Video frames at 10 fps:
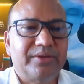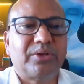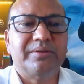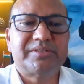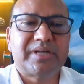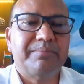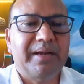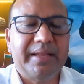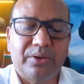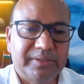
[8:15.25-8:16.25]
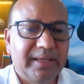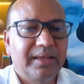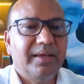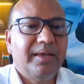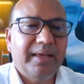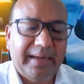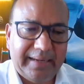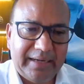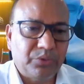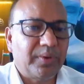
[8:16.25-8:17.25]
And you can start building on the
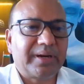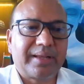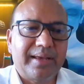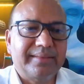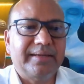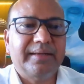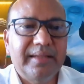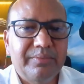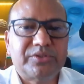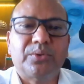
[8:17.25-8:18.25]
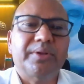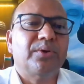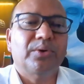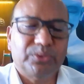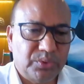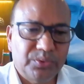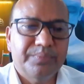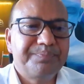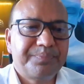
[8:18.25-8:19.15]
network and the deal which already gone through.